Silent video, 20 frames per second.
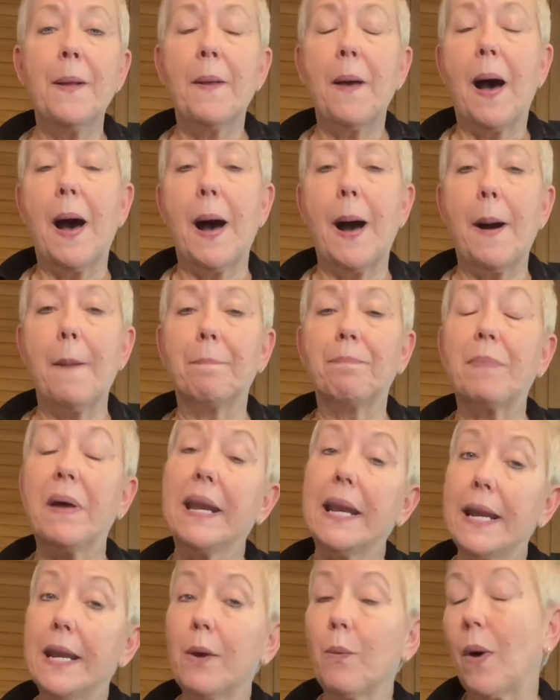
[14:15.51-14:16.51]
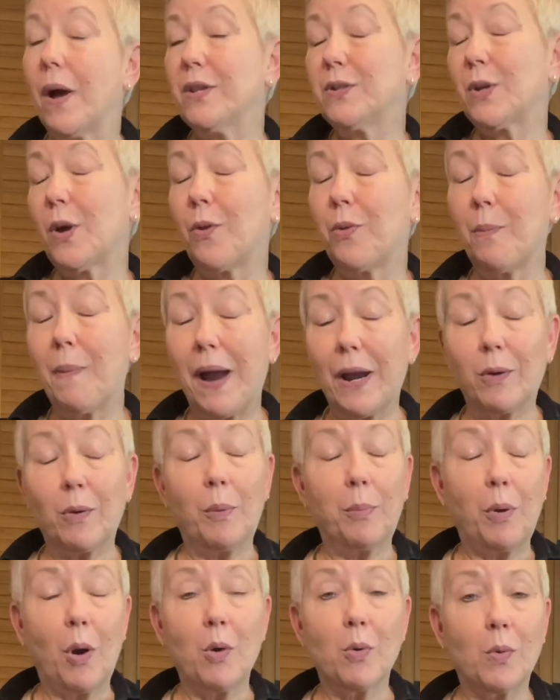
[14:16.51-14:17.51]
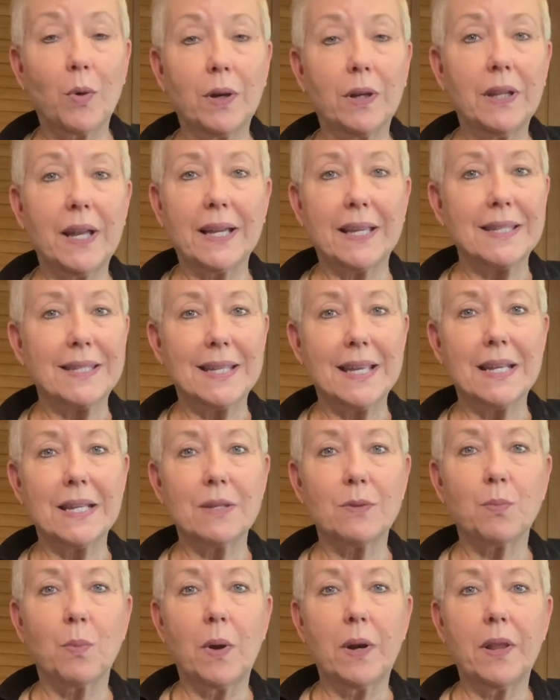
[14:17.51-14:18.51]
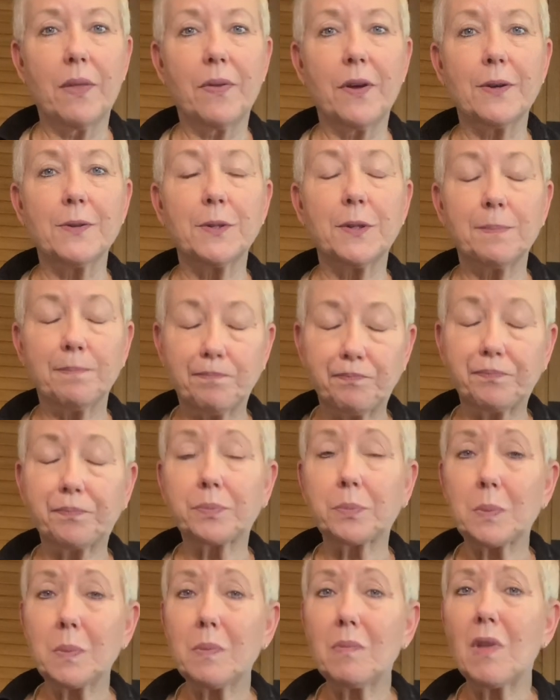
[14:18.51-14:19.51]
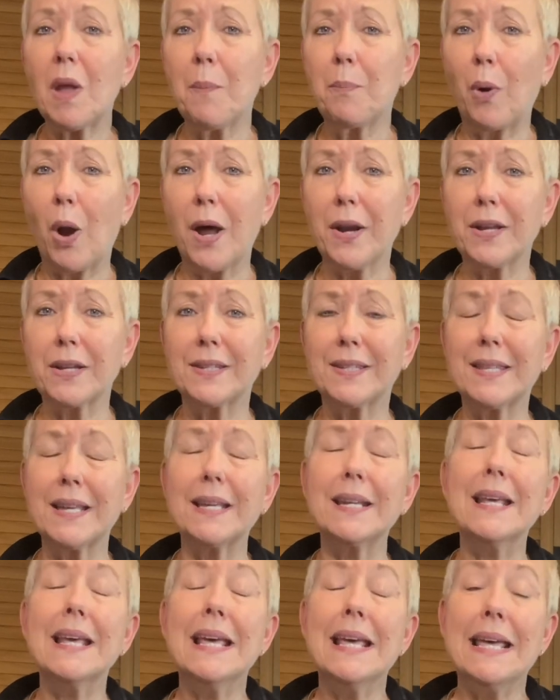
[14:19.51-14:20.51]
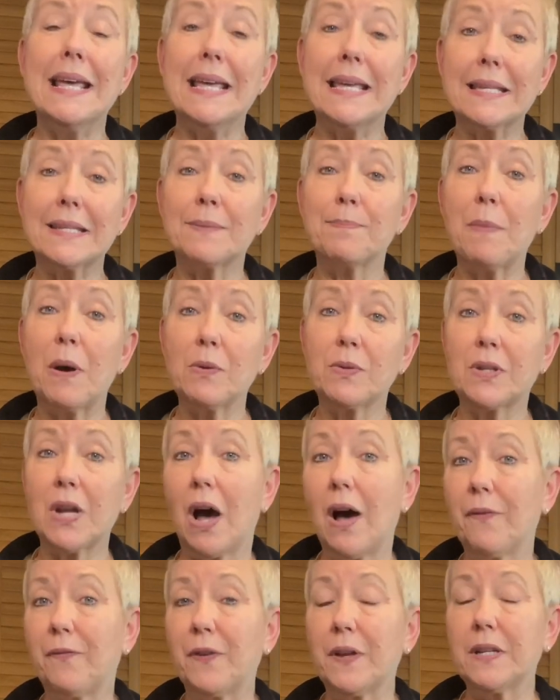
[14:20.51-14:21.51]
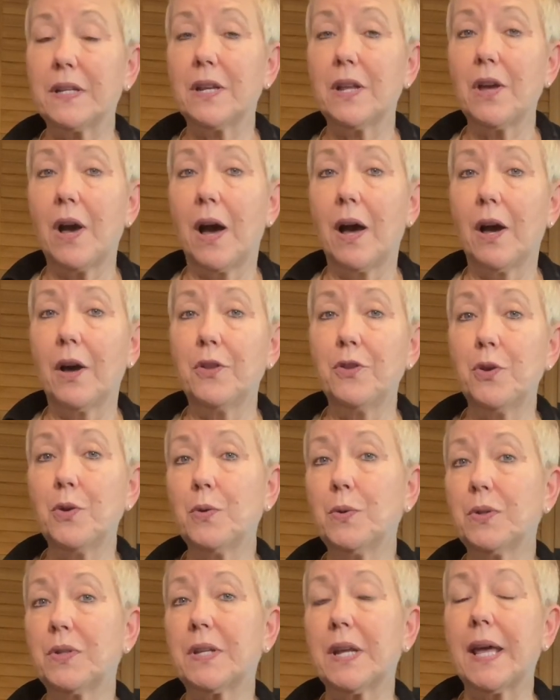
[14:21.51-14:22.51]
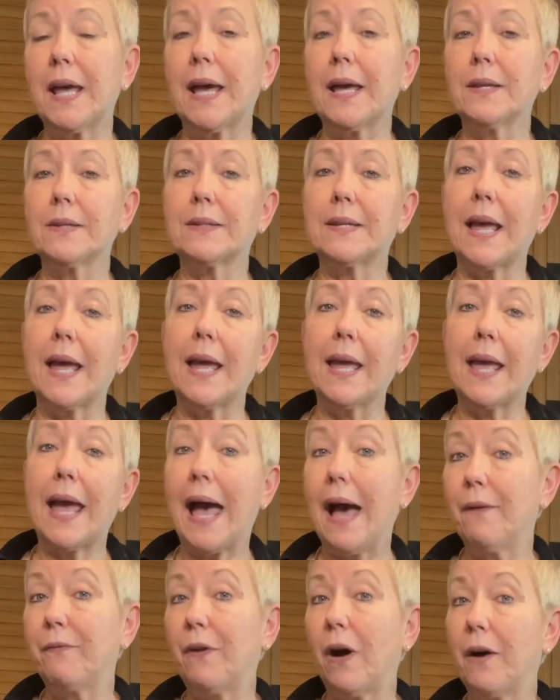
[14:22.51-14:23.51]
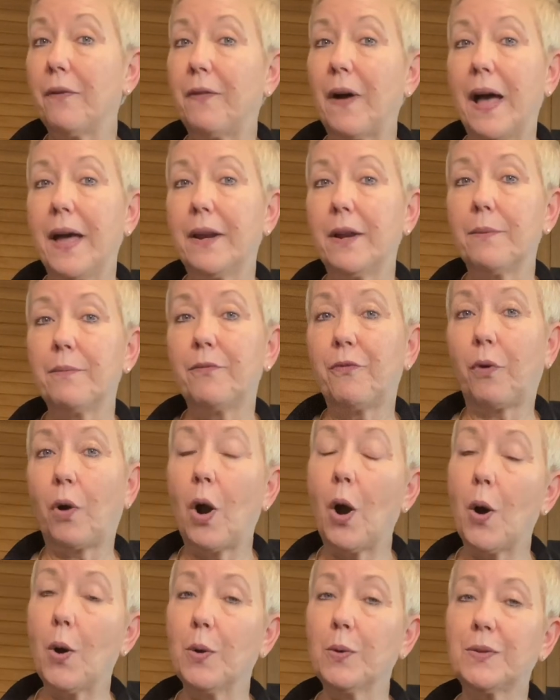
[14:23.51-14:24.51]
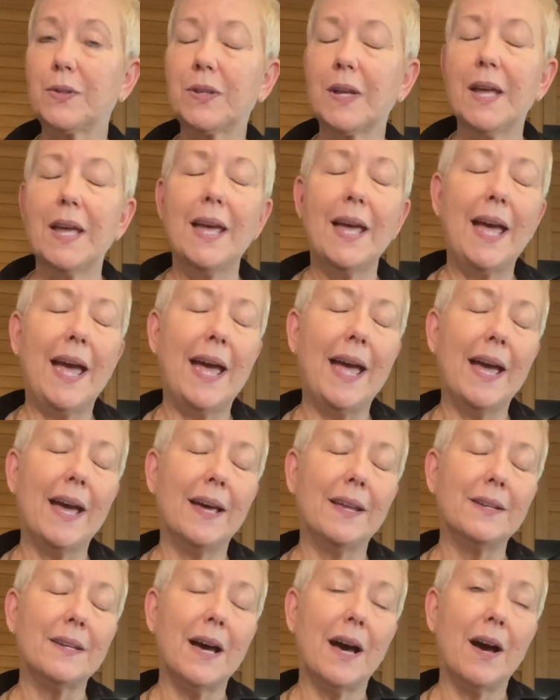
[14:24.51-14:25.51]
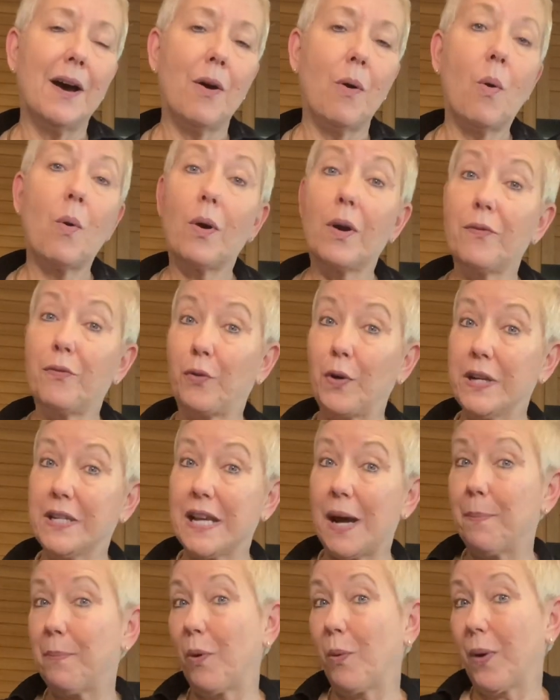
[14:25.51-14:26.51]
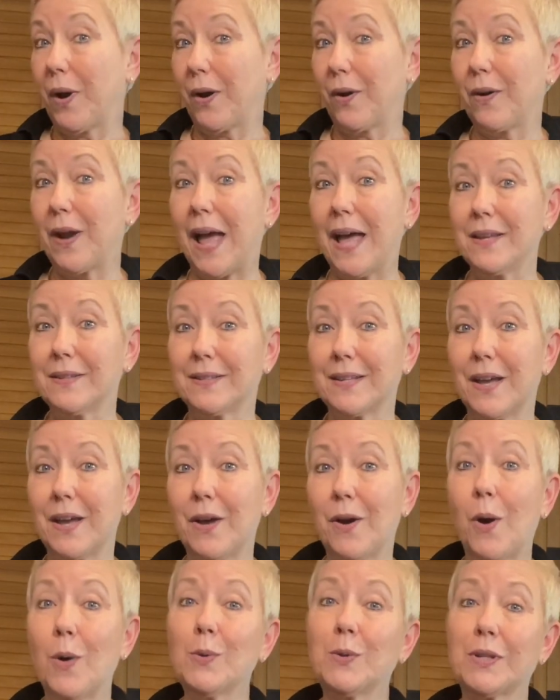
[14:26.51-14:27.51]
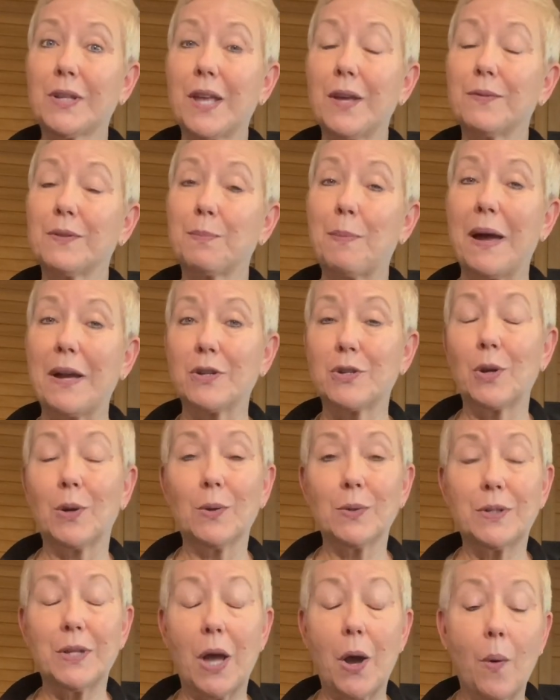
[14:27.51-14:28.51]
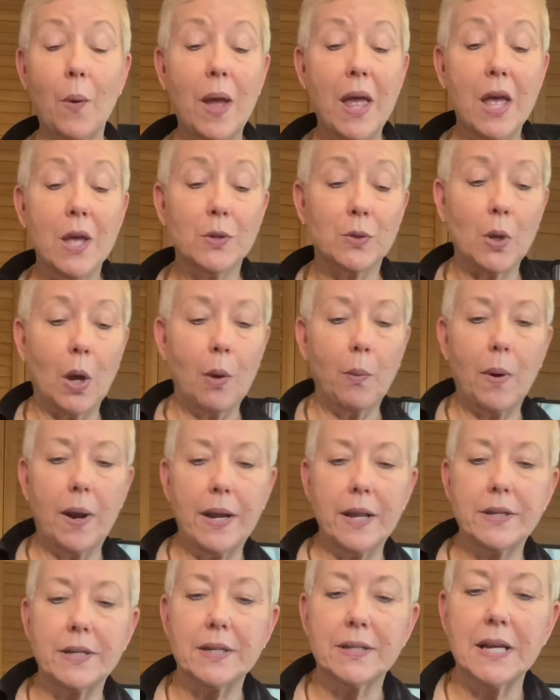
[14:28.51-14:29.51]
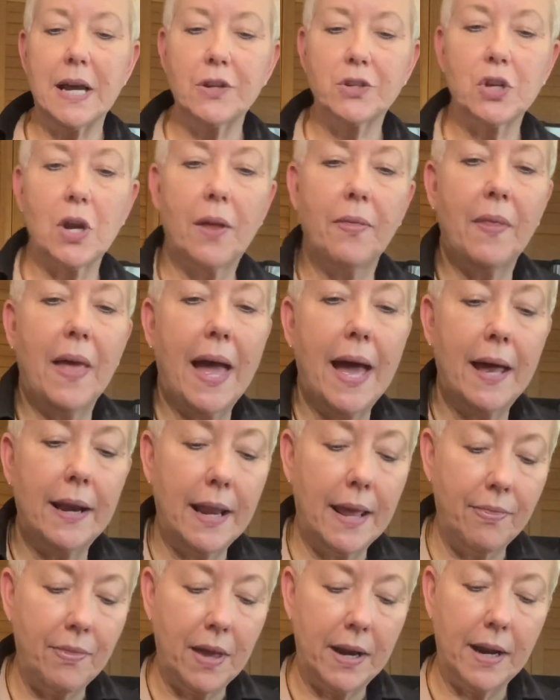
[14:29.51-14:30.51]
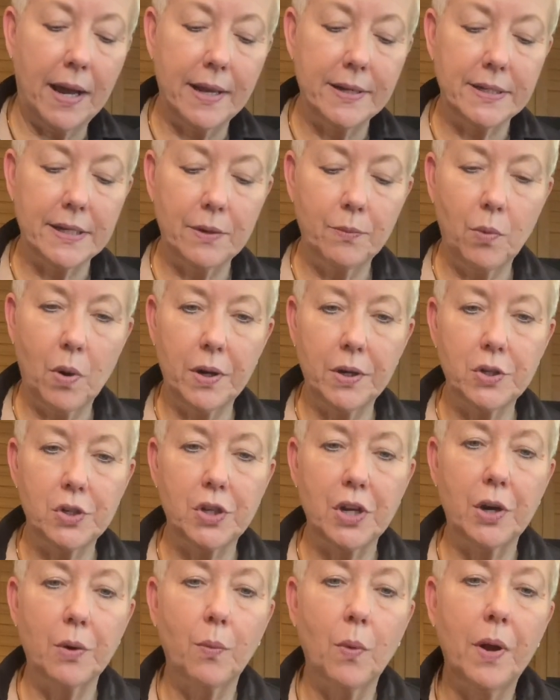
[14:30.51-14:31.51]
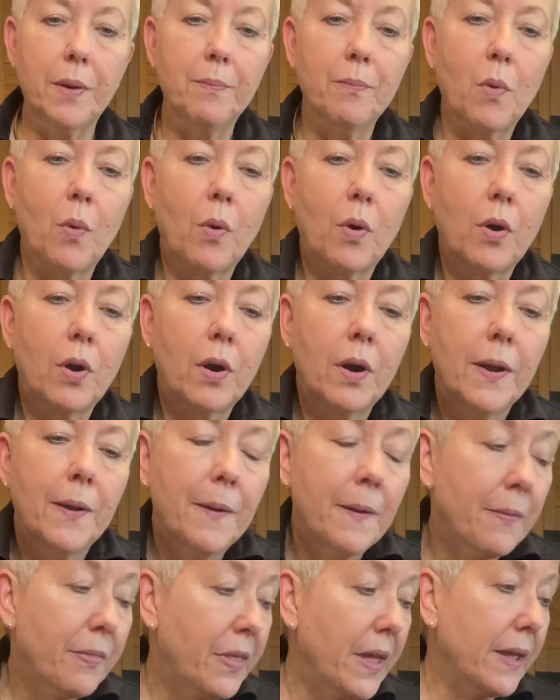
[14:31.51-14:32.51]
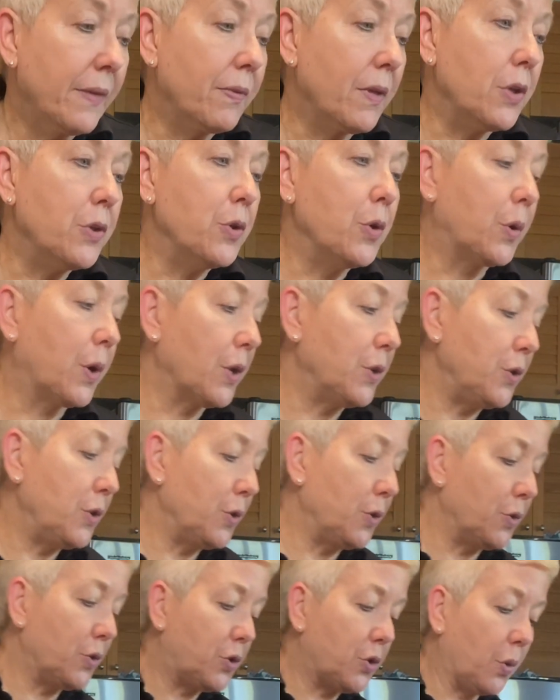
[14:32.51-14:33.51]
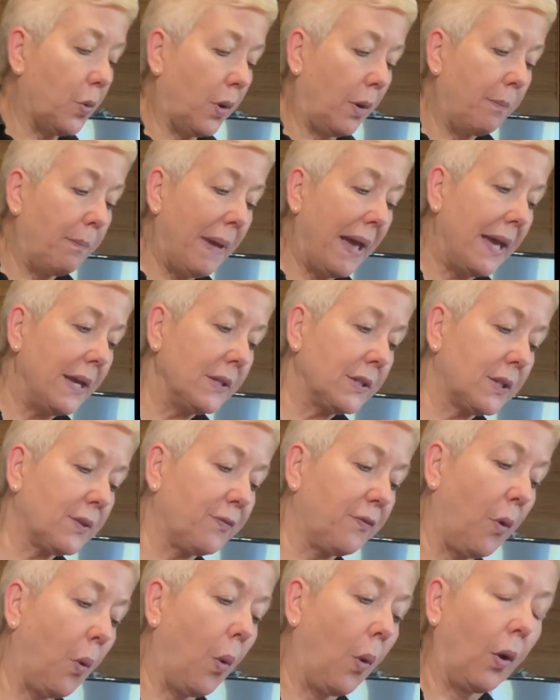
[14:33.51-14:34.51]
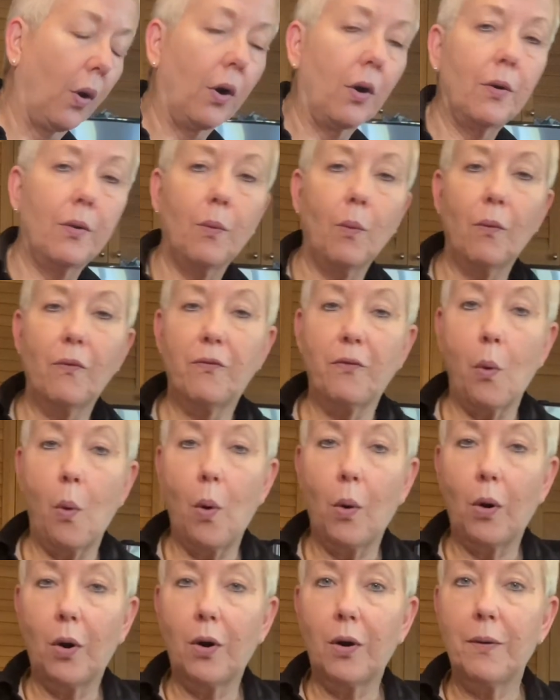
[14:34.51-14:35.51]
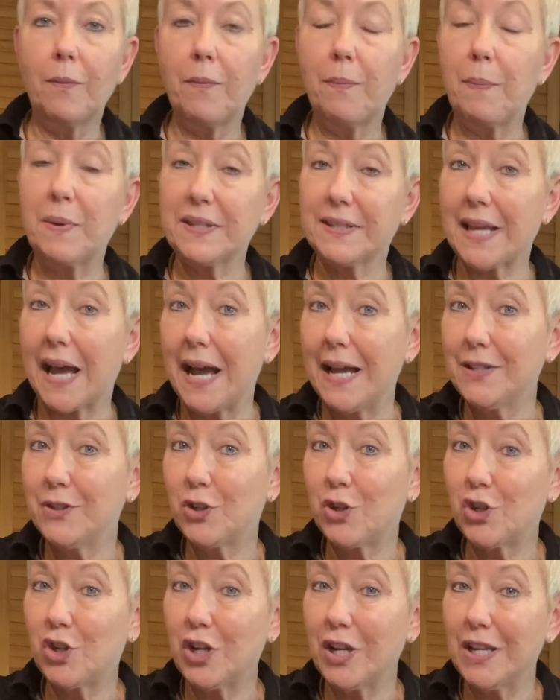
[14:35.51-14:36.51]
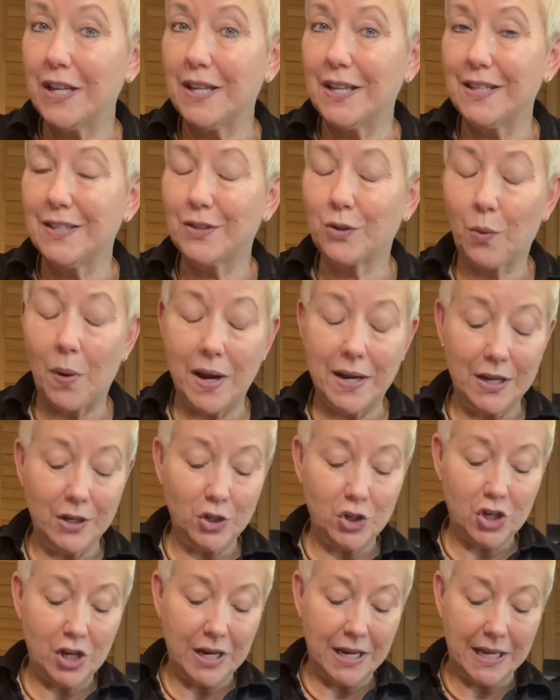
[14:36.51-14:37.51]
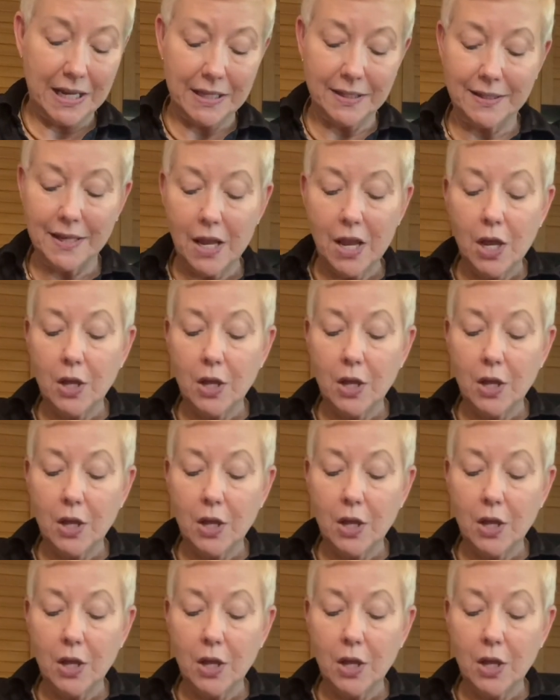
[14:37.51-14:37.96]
But anyway, so the MicroPro Grill, like I said, is one of those products that is most often used as a half-off item for hosts, and or a free Tupperware as a host gift special. So I wanted to touch on that, and then I did want to share one more thing that you can use your base for besides cheese, grating cheese.